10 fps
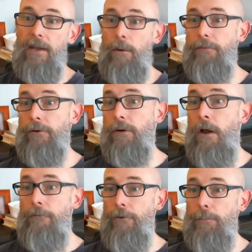However,
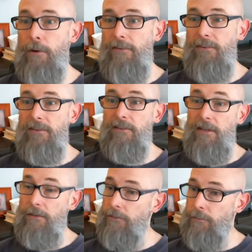food prices
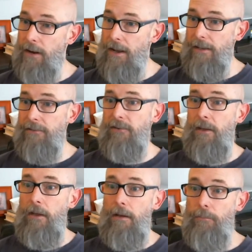continue to
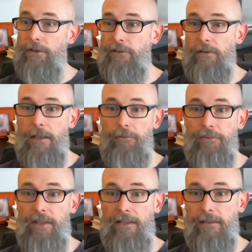rise, reaching
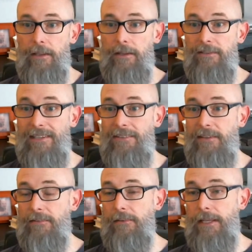levels not seen
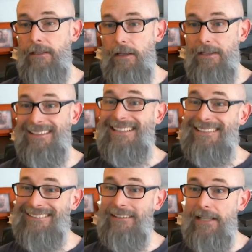since the late
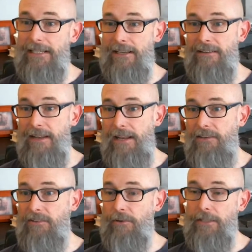
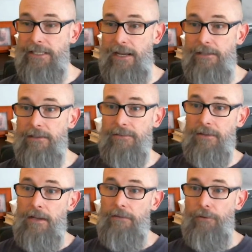1980s and early 90s.